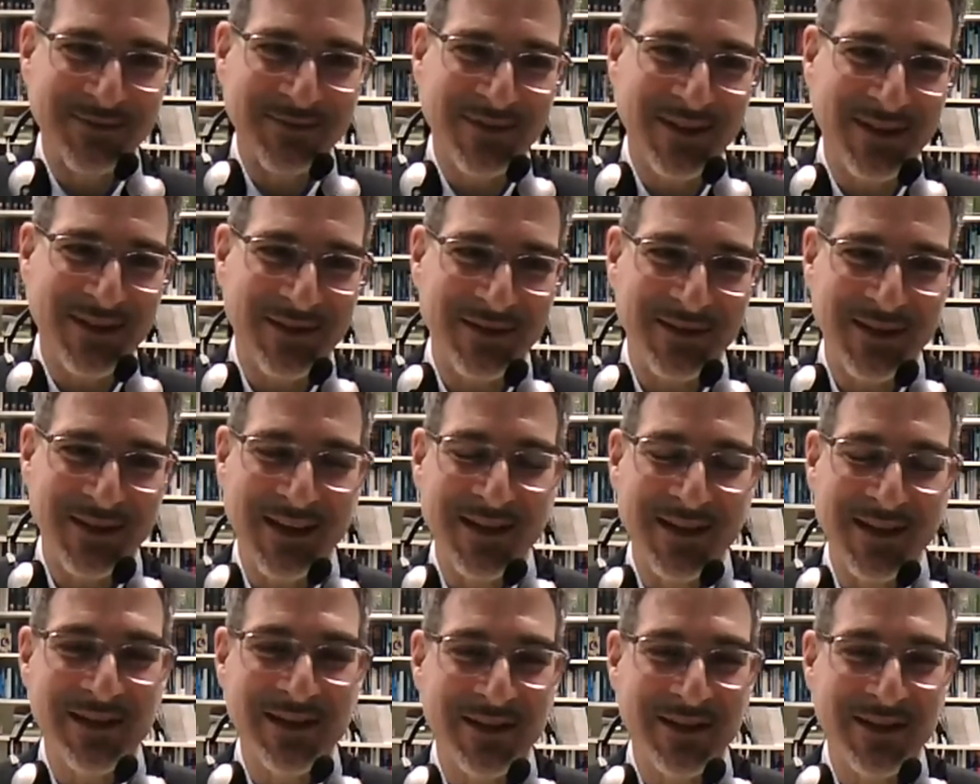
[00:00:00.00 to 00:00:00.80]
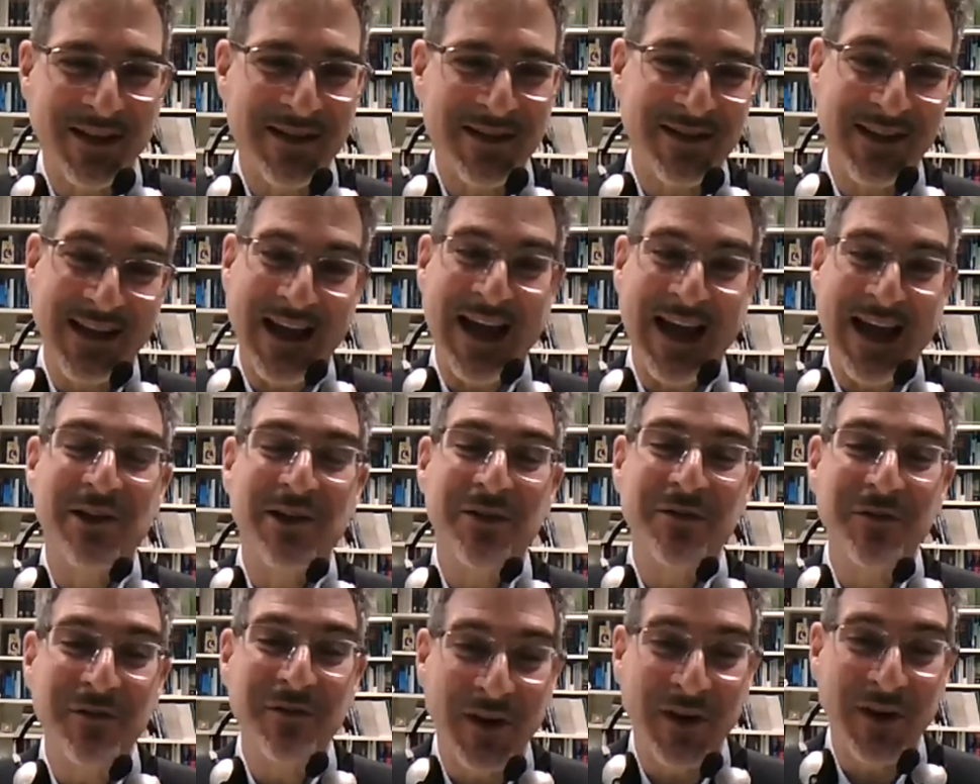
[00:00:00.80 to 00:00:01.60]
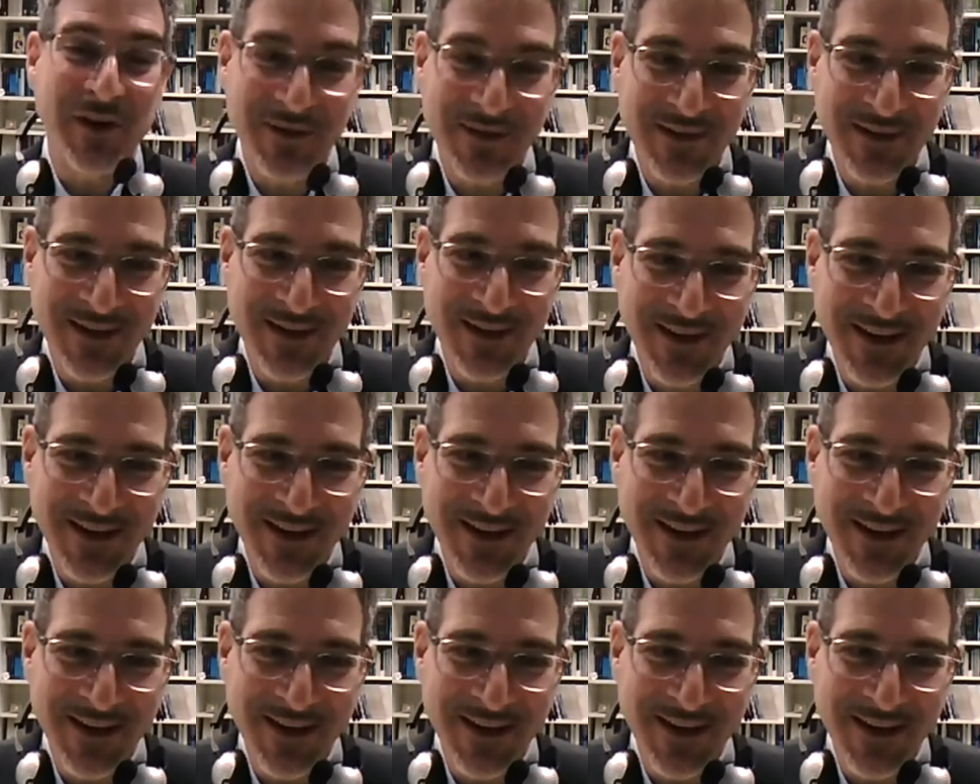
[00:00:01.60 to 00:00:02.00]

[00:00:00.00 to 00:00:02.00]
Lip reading: You know, there's the Anglophone